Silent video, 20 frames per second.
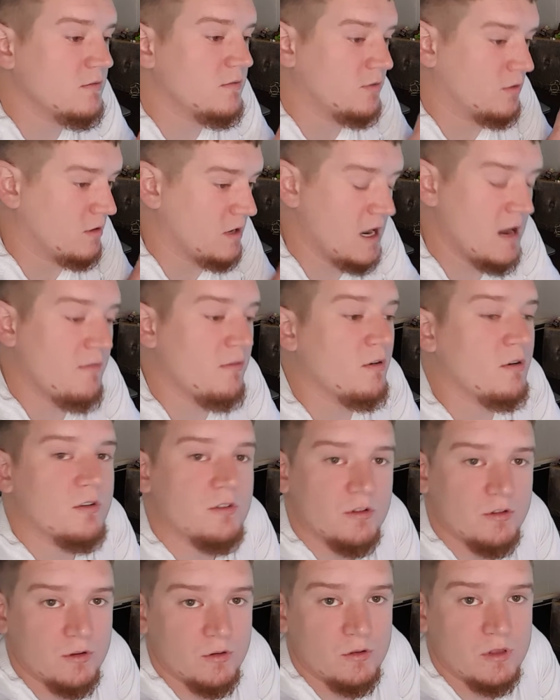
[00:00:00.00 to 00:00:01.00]
forever
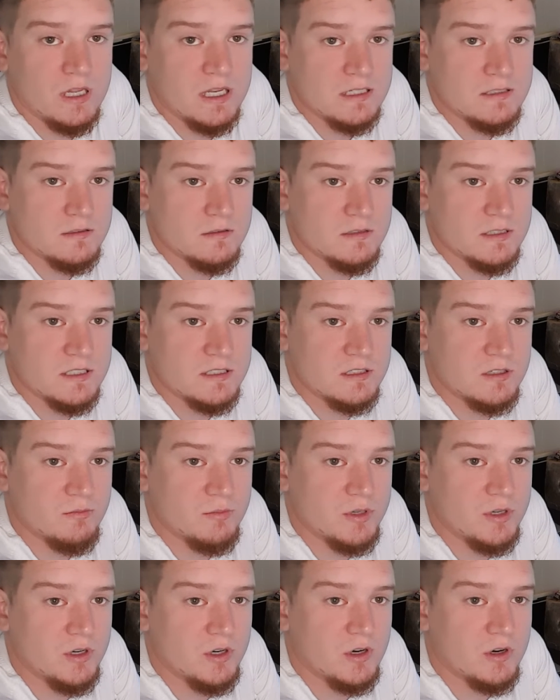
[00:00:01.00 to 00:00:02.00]
to do things on this
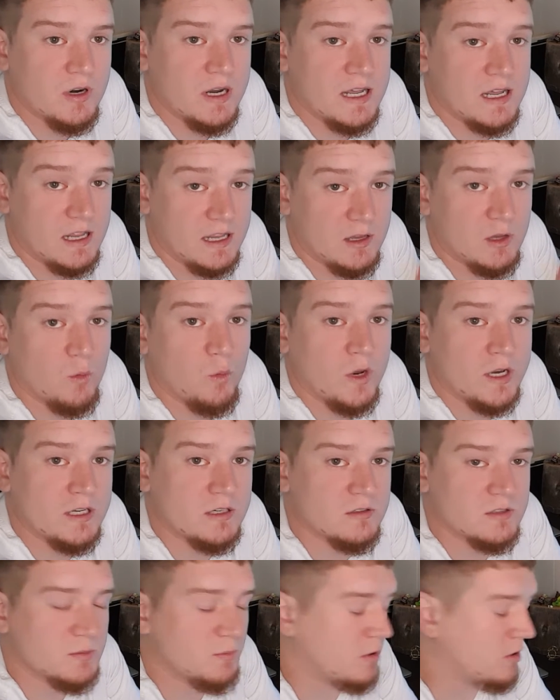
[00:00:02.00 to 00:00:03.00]
computer in the
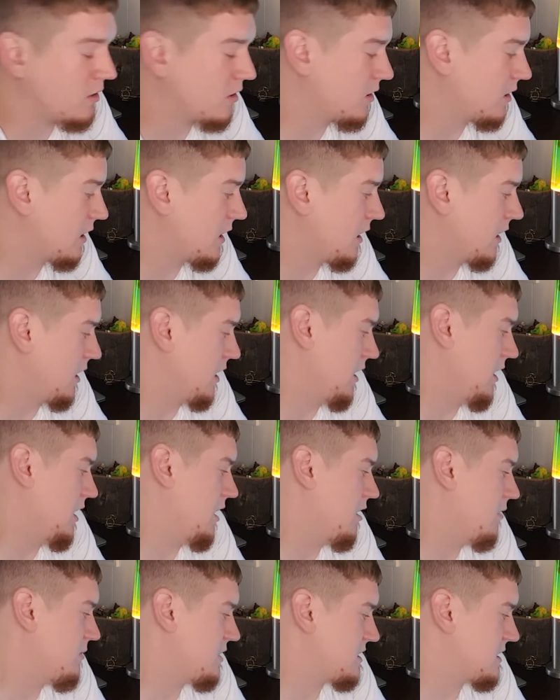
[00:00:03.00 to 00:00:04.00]
Windows part.
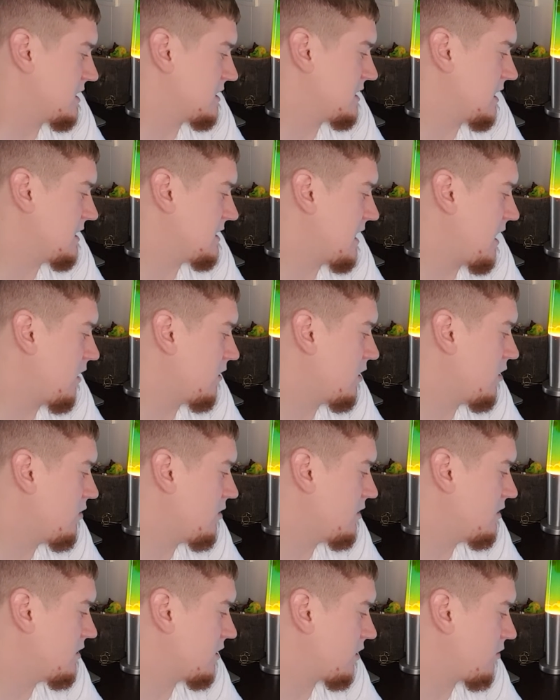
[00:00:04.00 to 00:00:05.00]
But since I downloaded the